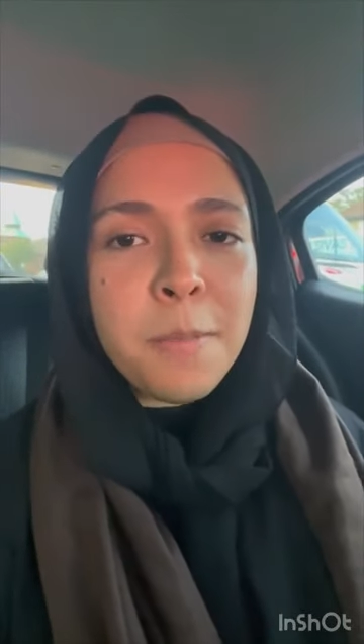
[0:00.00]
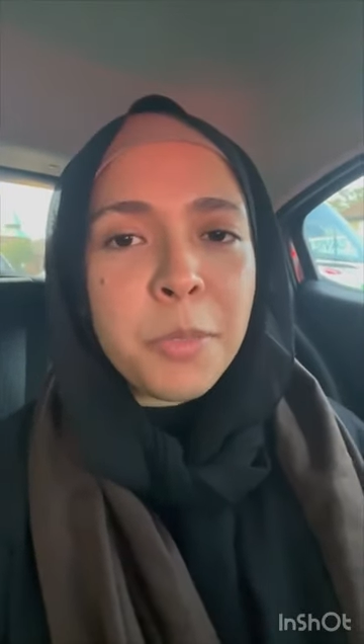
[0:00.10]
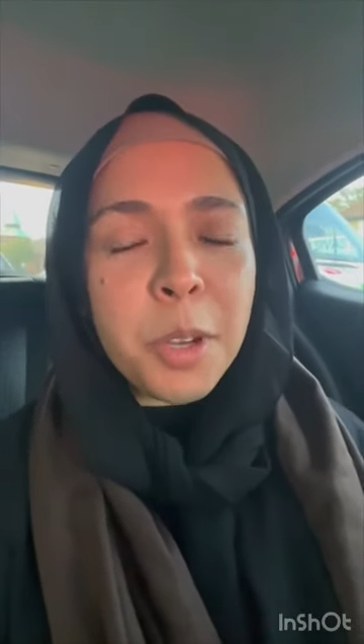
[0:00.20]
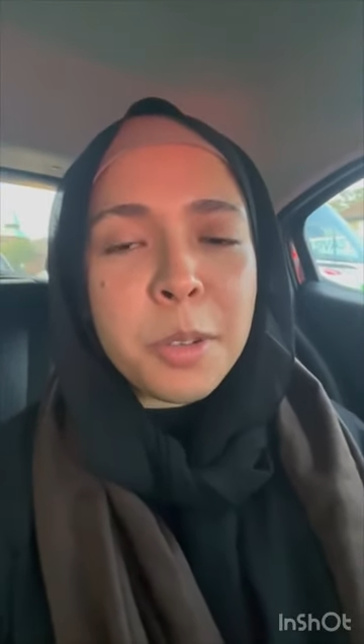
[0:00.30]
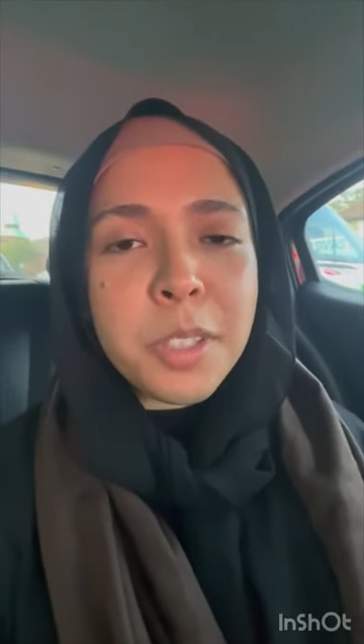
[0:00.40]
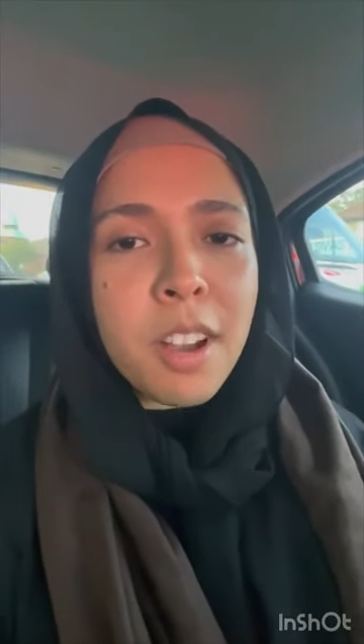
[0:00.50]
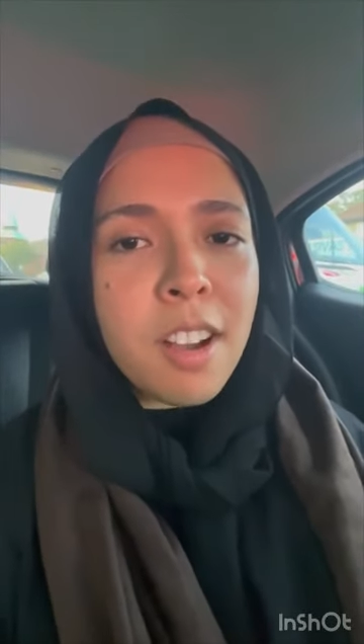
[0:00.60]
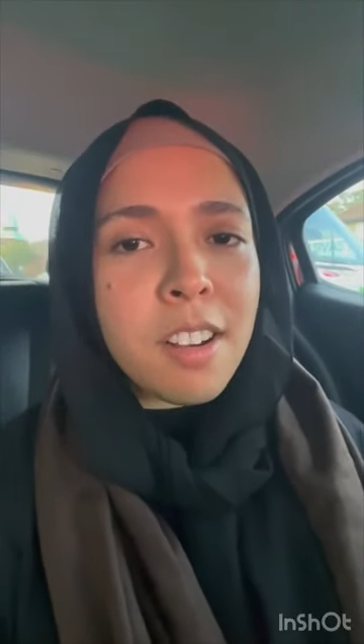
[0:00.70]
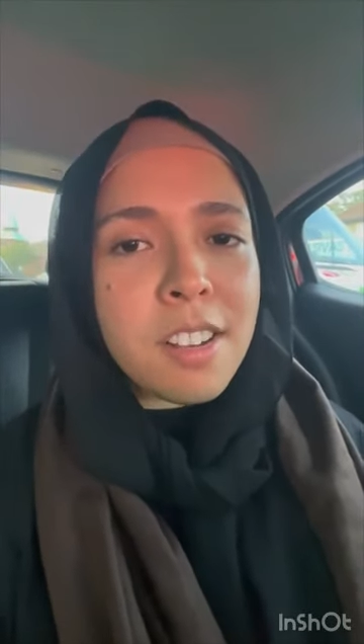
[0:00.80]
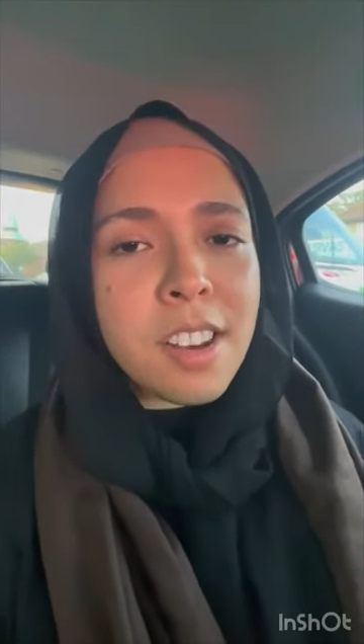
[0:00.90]
goes
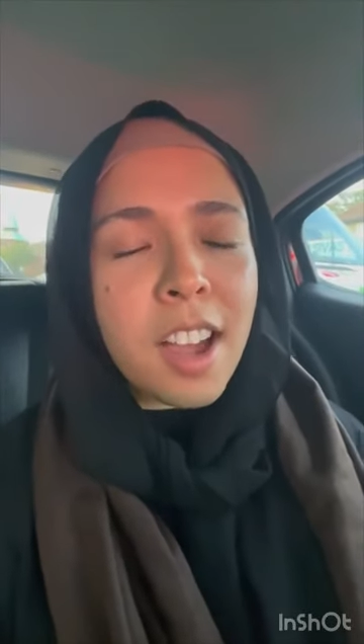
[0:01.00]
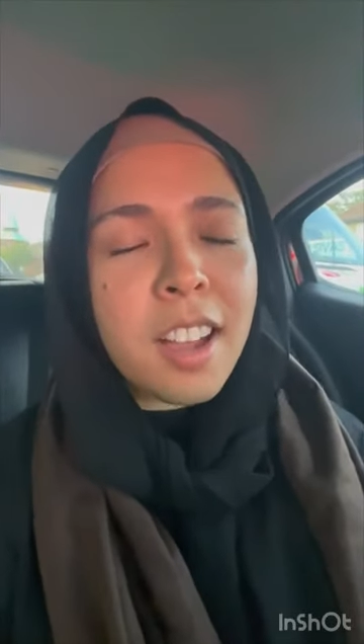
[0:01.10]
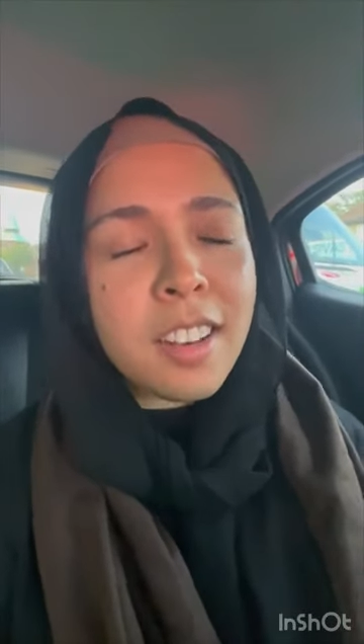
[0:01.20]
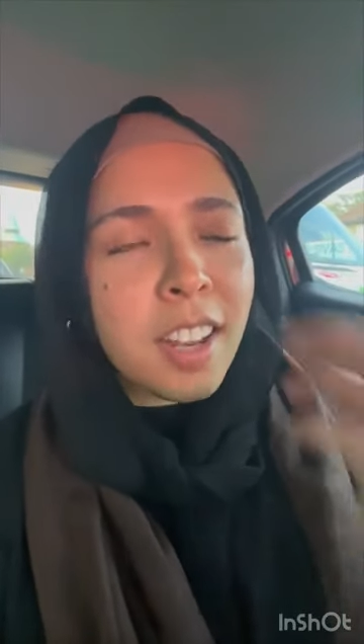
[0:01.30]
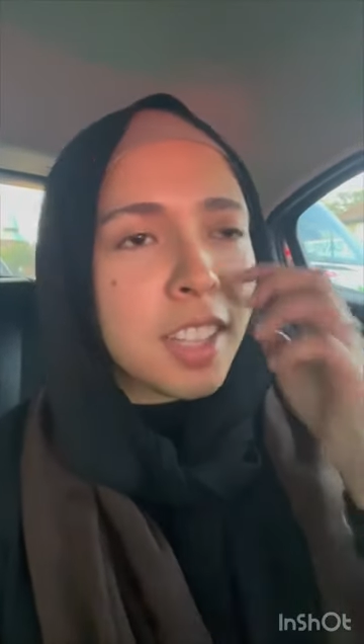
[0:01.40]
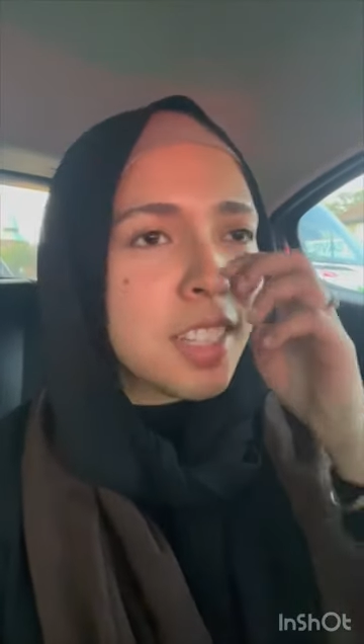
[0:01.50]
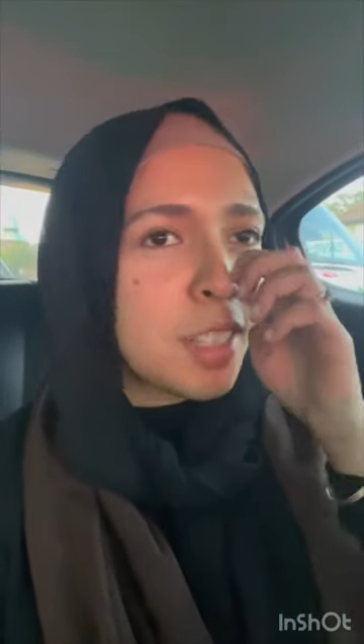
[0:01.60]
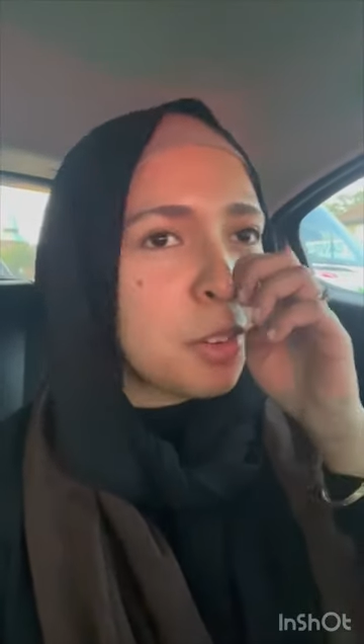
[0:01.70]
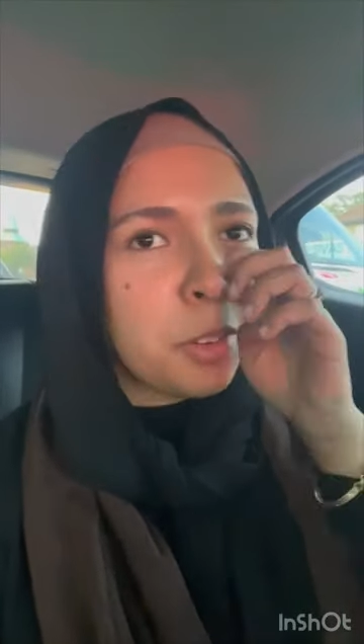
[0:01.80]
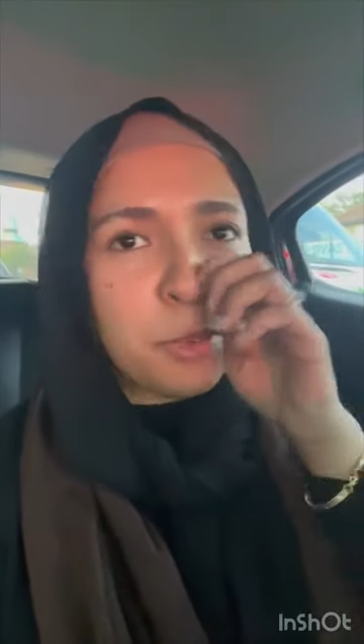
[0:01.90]
on and like
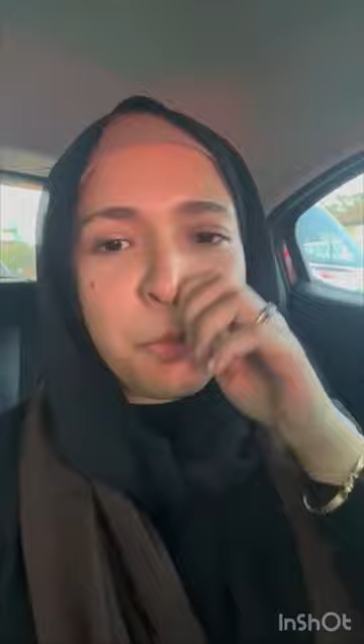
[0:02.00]
see all the